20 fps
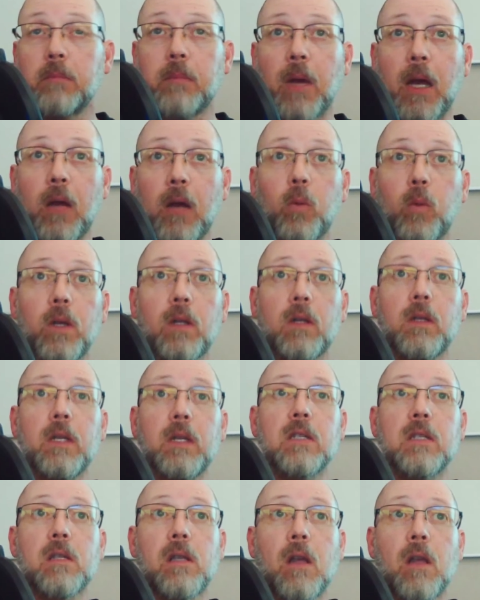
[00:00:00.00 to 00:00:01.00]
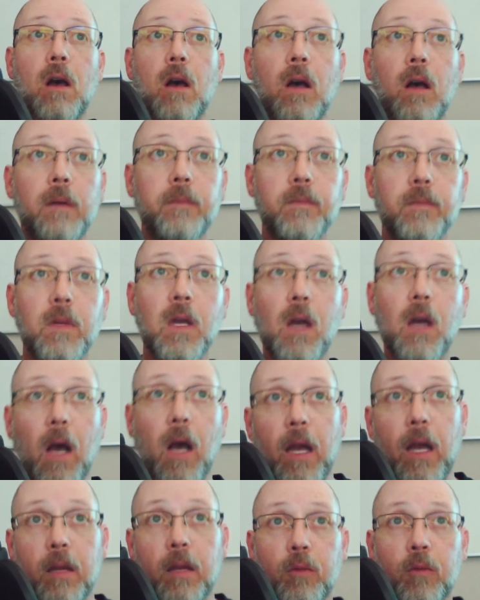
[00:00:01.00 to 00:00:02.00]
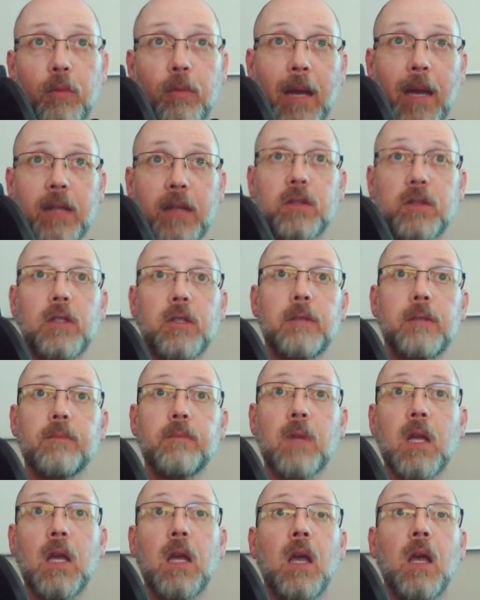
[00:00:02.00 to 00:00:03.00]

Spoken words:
My will is law. I am your master.